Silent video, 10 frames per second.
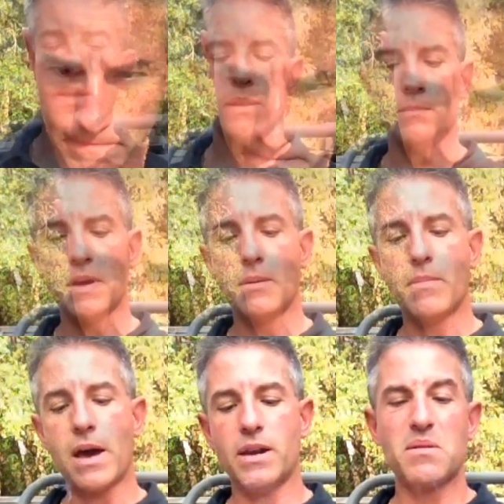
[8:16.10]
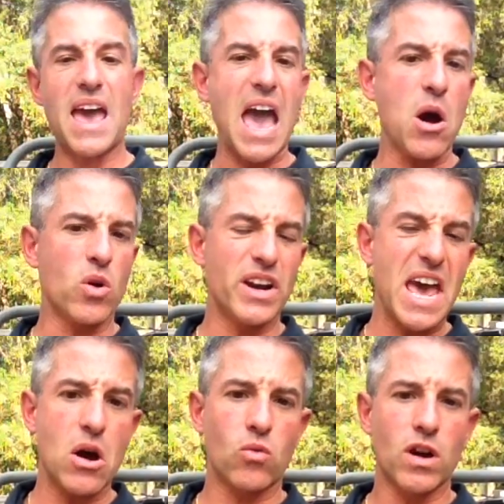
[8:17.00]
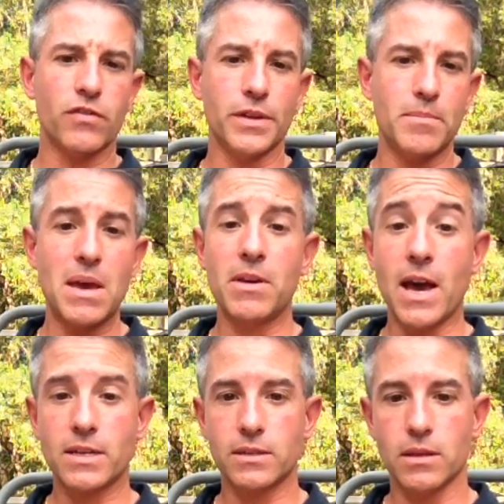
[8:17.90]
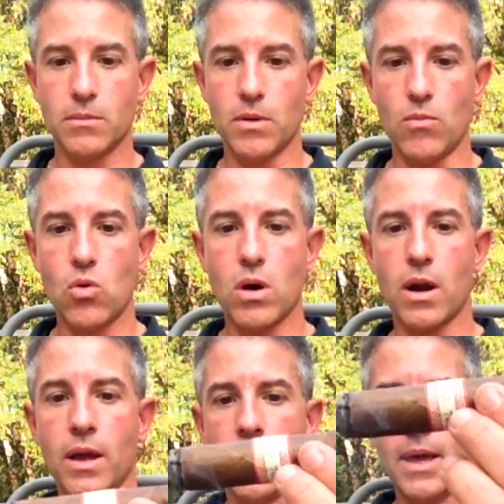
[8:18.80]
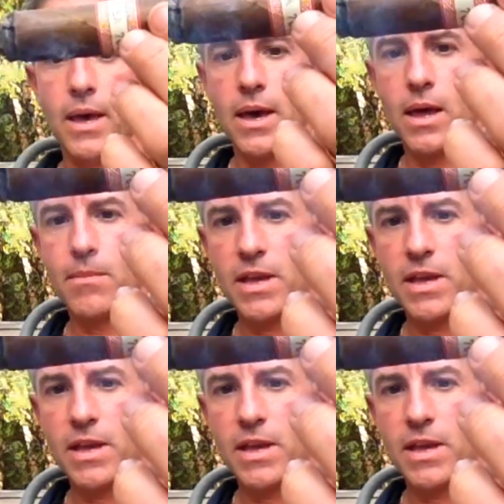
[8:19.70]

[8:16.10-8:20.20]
It's been about an hour now roughly, maybe actually a little bit more, and I'm